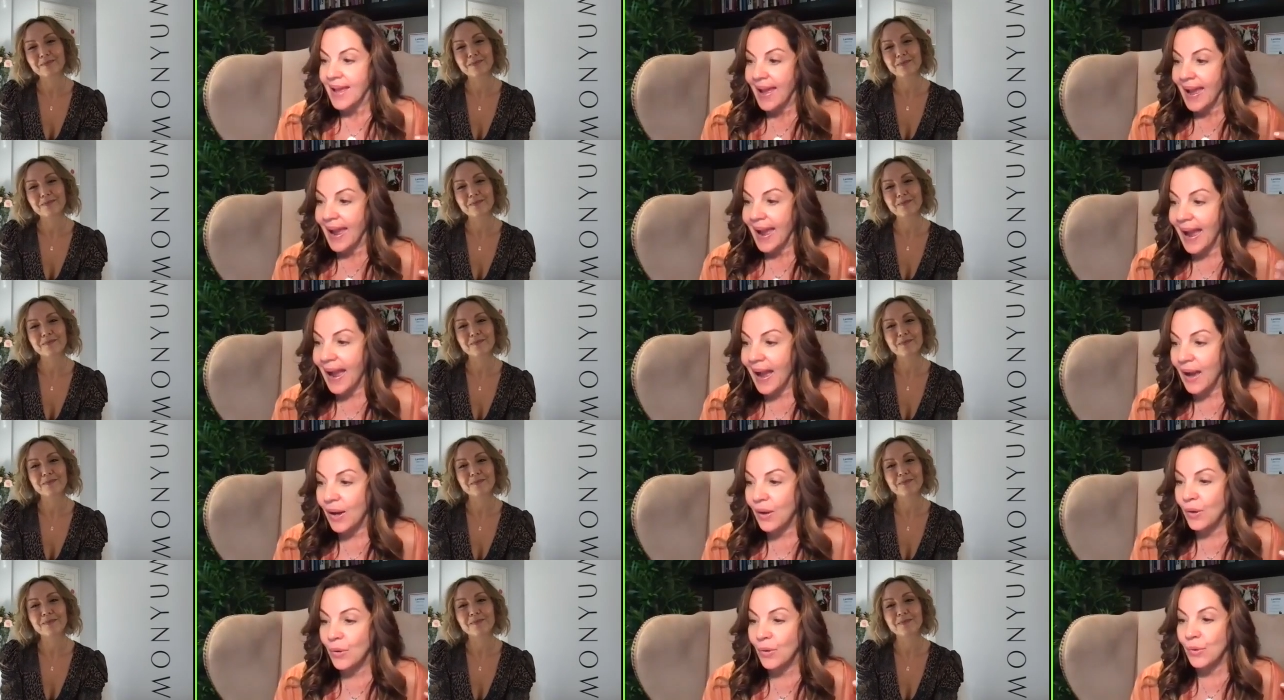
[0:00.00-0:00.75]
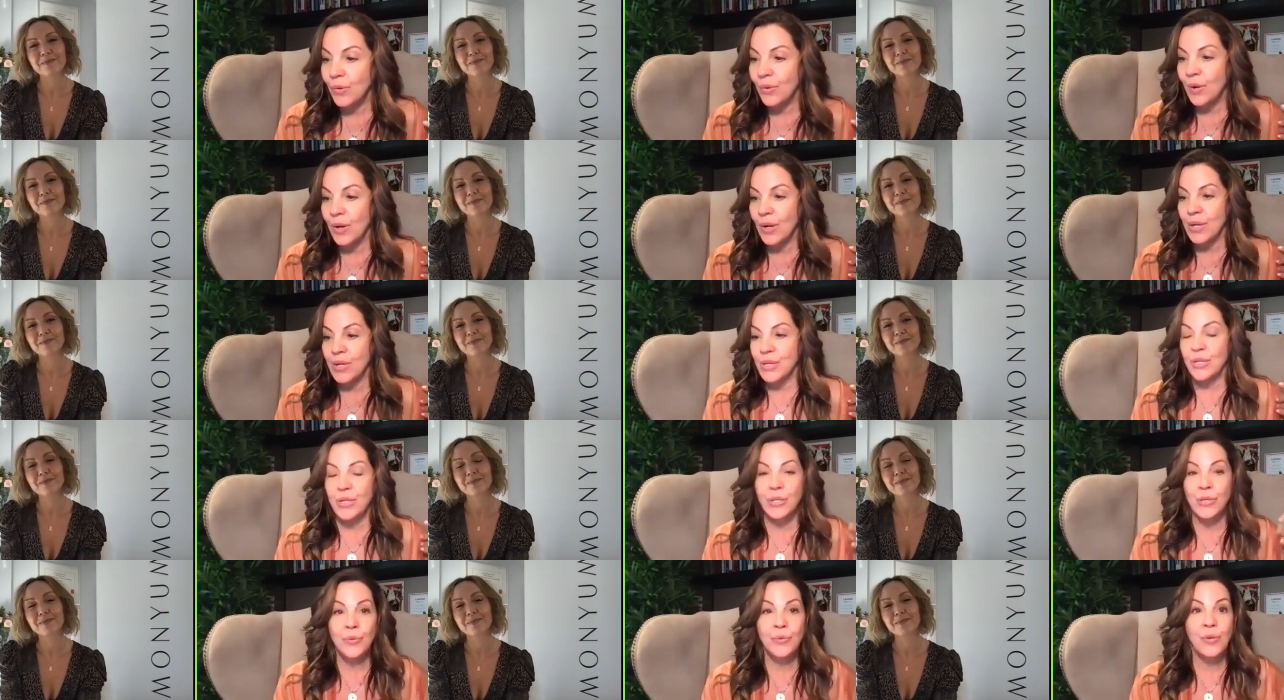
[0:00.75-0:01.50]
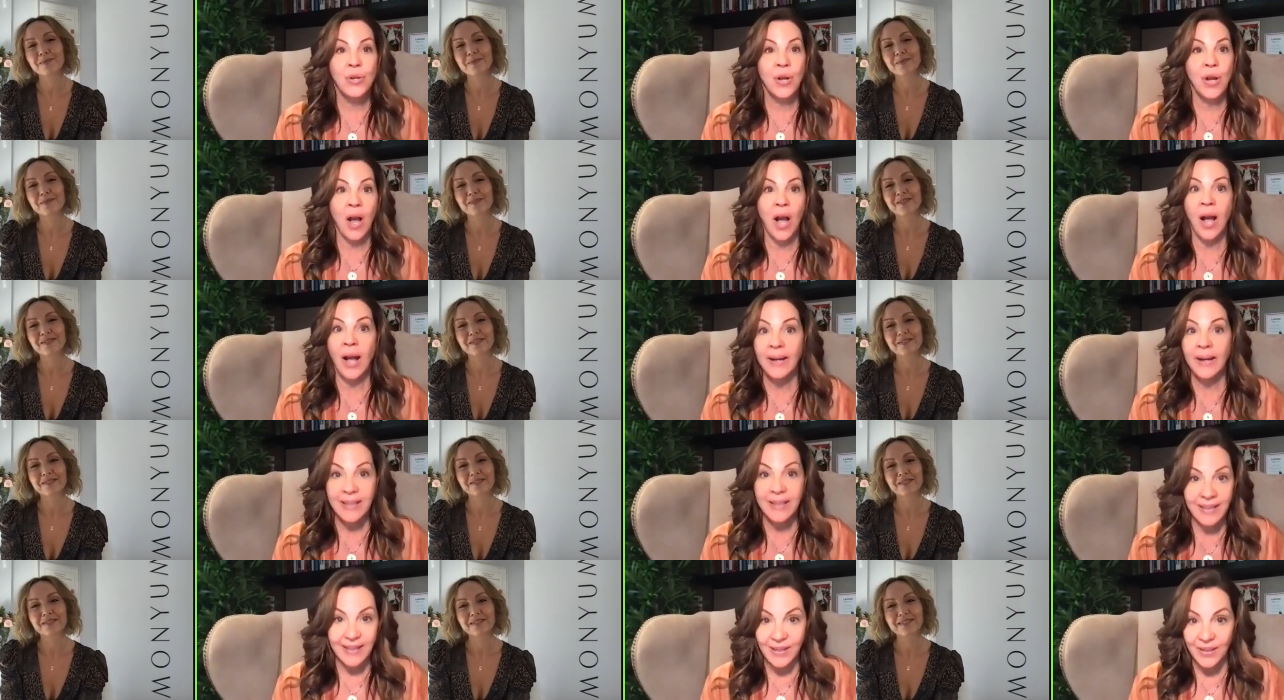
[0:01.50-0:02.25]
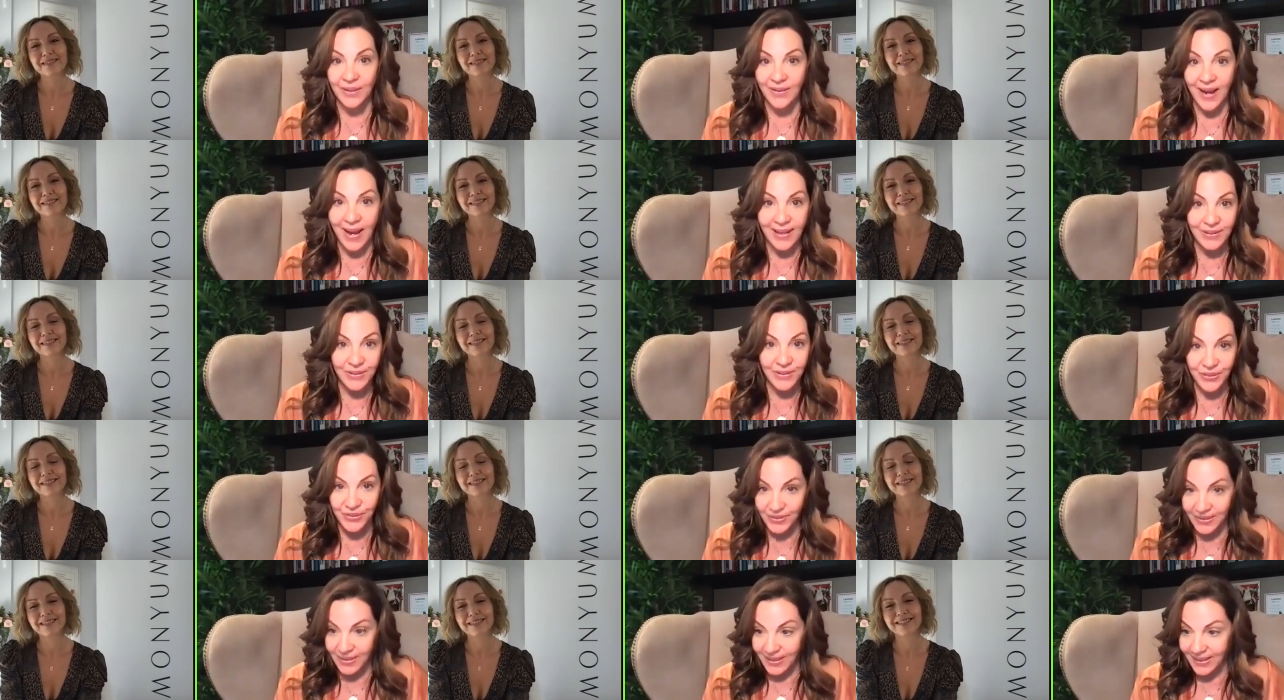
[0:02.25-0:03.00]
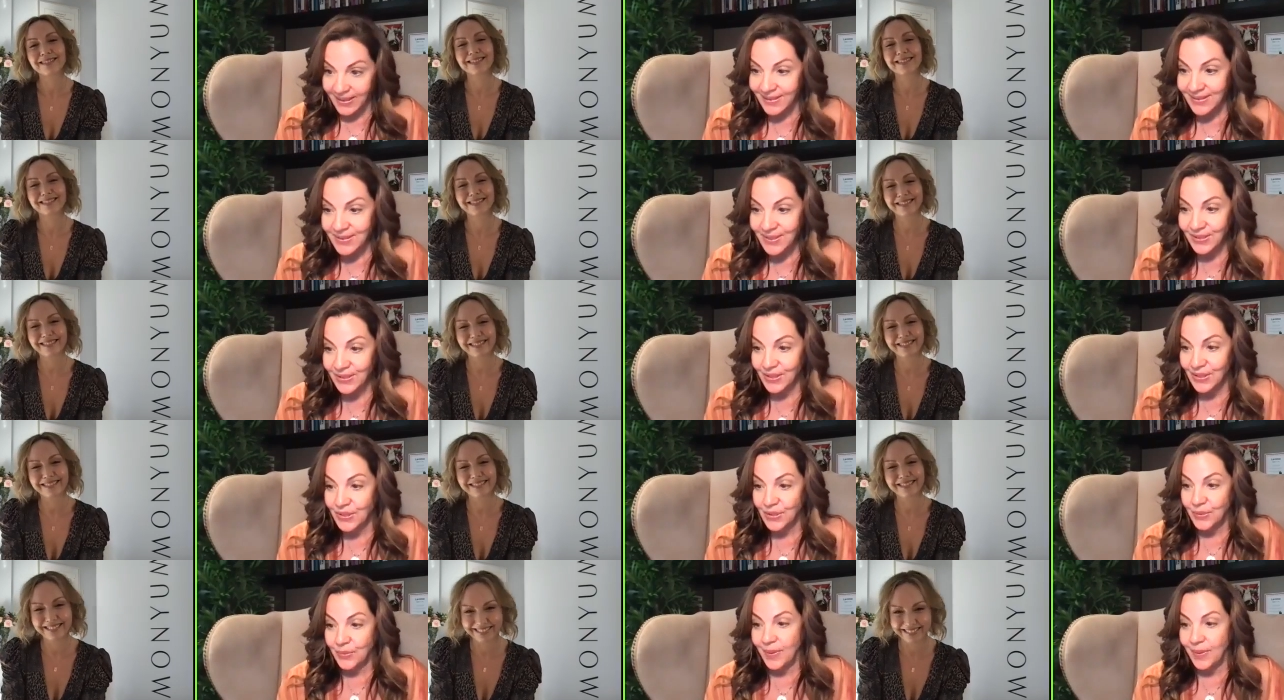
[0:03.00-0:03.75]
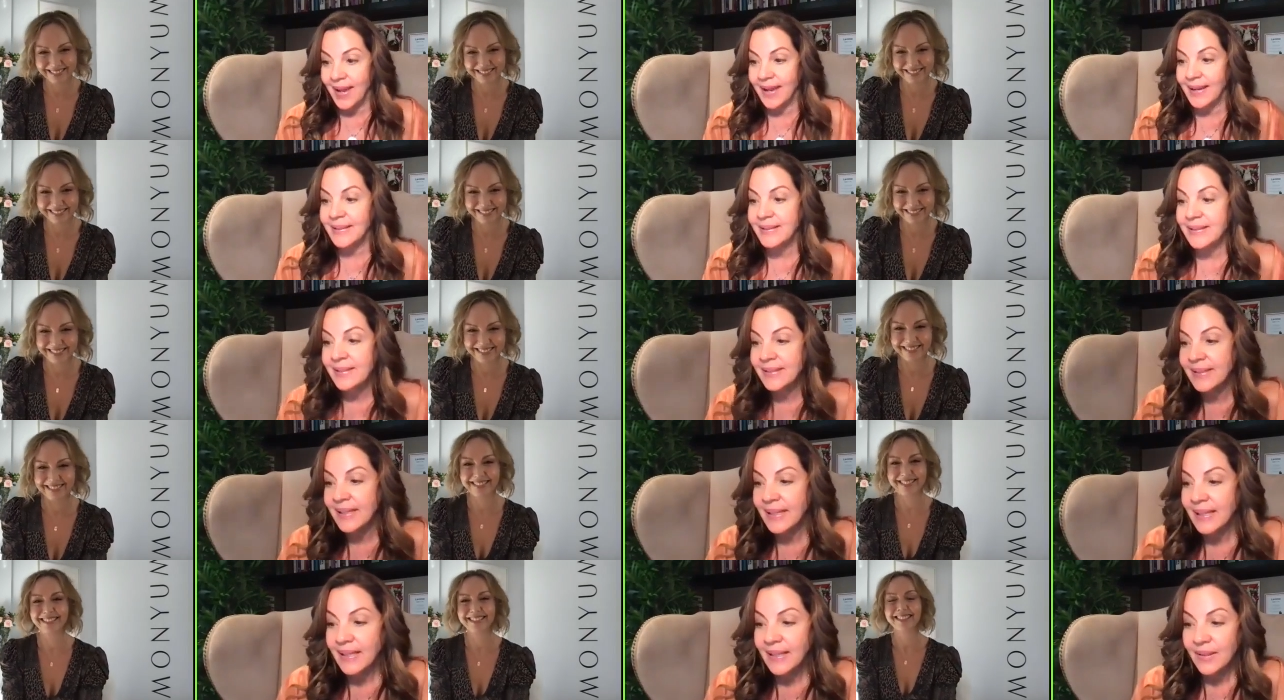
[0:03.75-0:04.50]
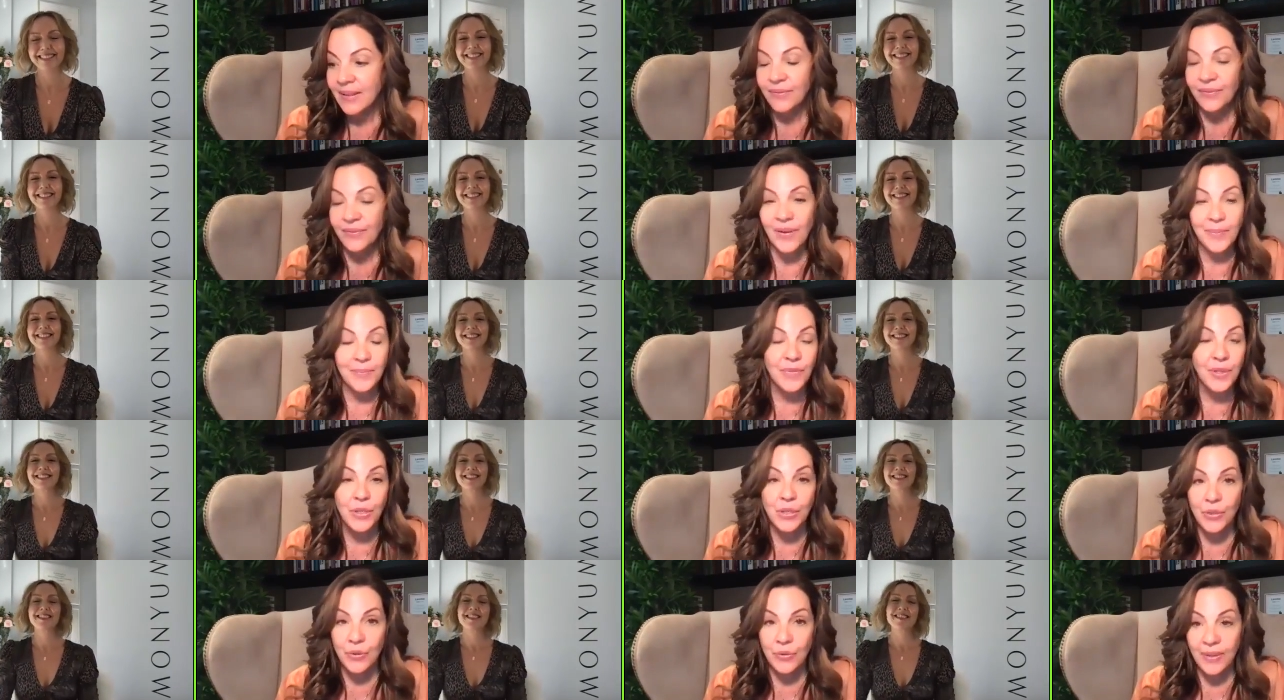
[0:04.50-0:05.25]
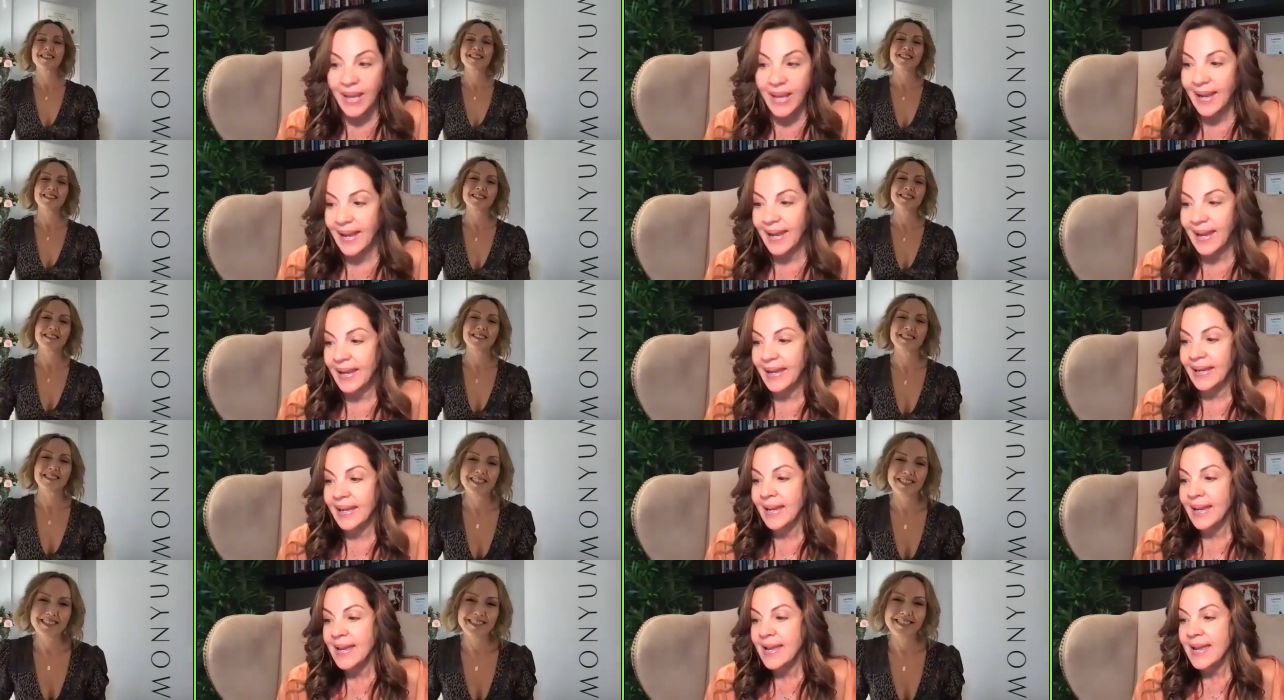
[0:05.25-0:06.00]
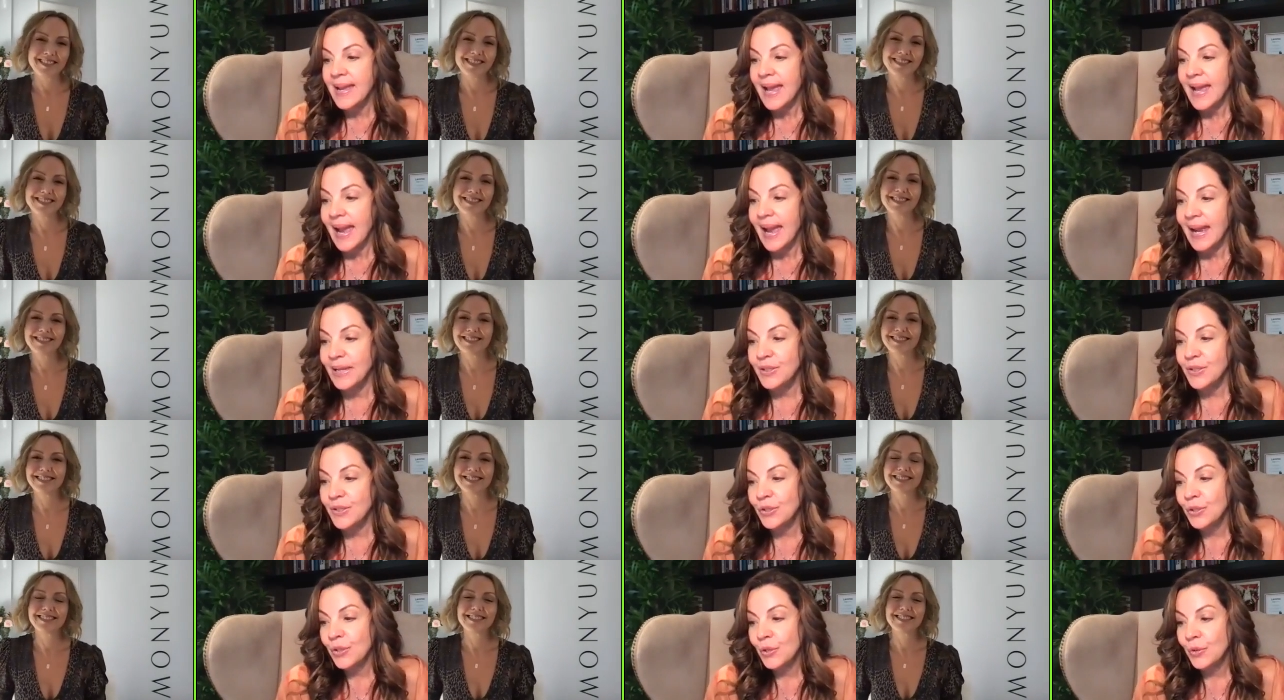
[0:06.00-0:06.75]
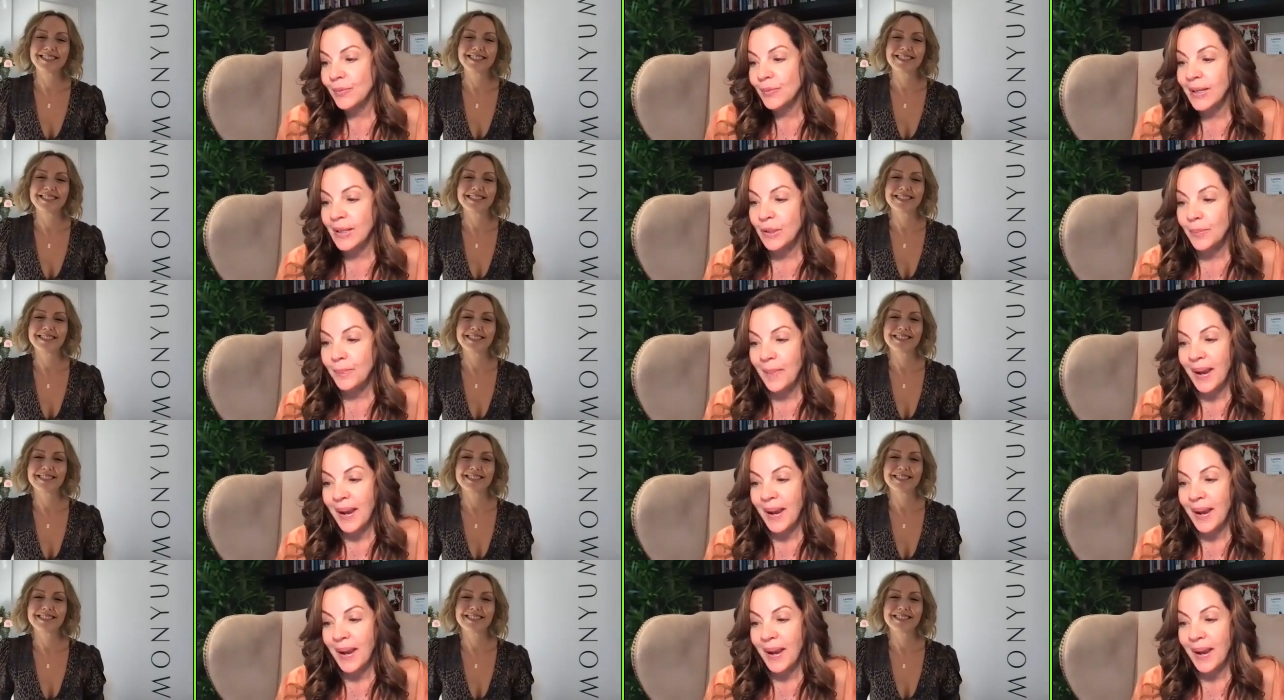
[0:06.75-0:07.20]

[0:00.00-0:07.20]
Speaker 1: how you got here actually to the US from the mm-hmm. UK and your mm-hmm. career